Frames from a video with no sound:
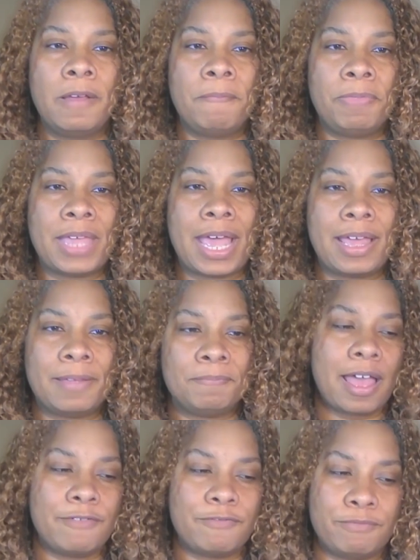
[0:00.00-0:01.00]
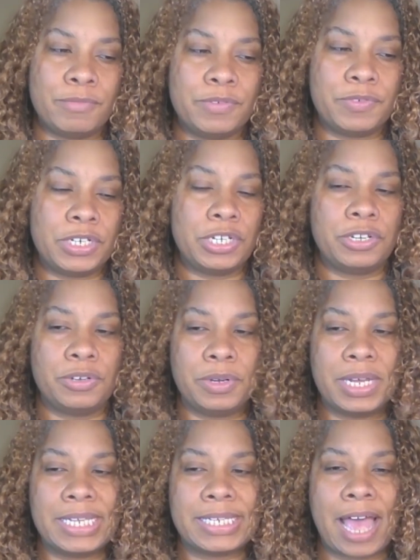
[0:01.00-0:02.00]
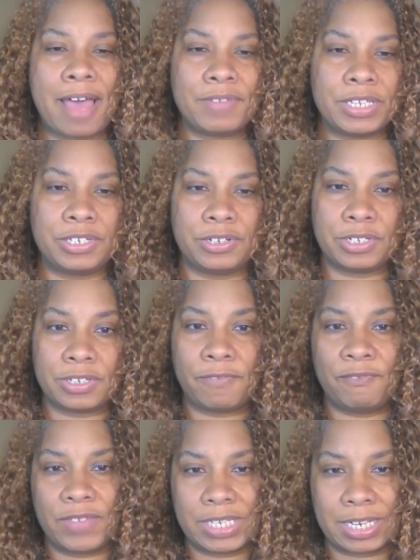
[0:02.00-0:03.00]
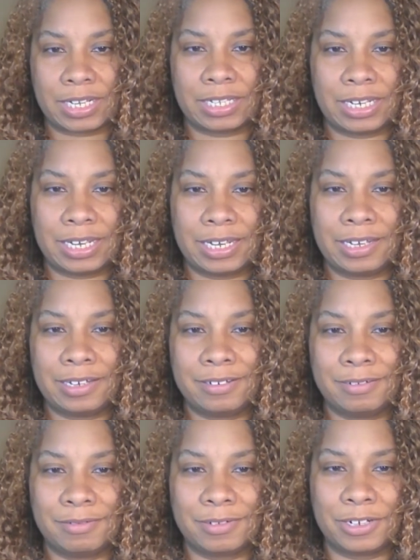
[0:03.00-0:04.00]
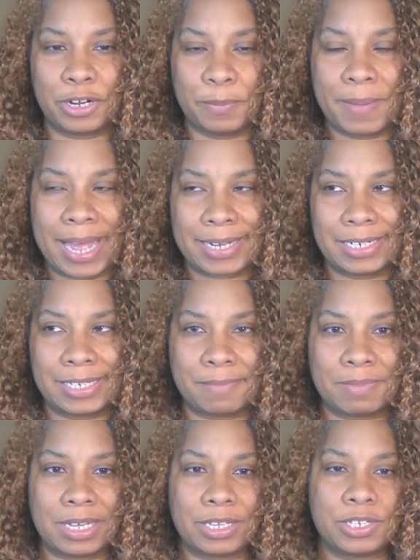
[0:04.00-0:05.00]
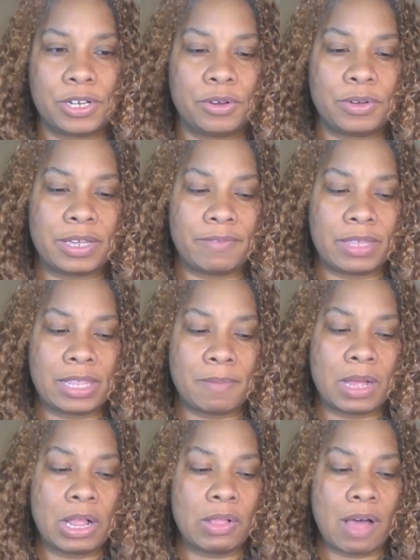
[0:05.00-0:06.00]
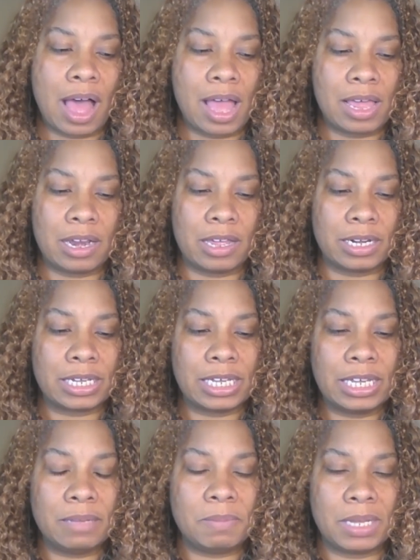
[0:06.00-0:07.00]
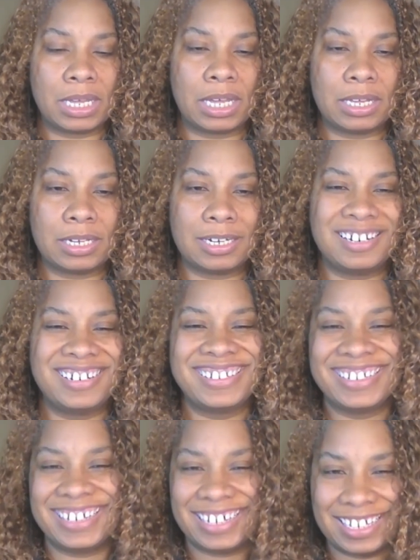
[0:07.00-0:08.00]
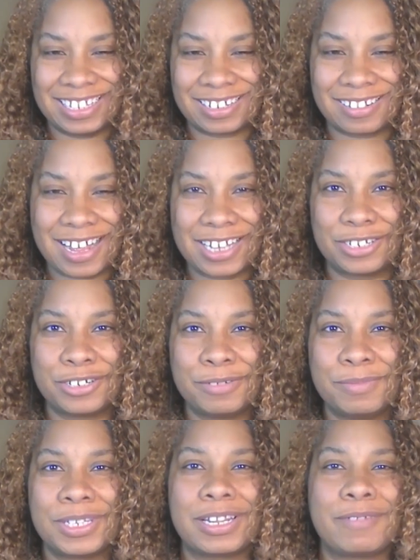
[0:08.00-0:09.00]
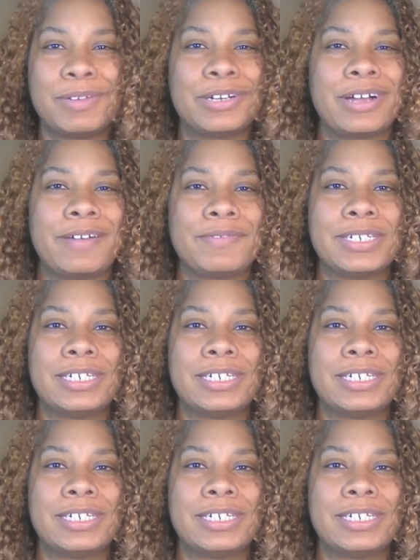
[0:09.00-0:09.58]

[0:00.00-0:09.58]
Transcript: that I've moved to, is having students physically go back to something. So giving them a lot and keeping it in the classroom so that we don't have to